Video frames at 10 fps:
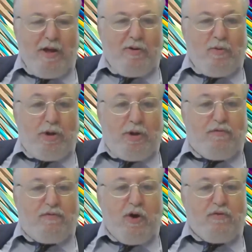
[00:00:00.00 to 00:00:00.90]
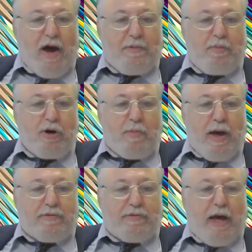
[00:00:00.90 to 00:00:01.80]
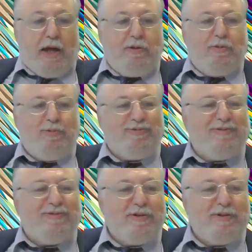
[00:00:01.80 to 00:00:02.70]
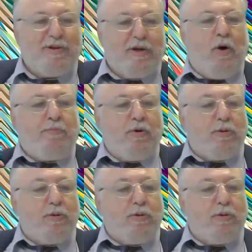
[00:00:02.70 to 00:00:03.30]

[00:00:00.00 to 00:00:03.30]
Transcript: Well, I think you, there's you one other thing about that. Go there's on.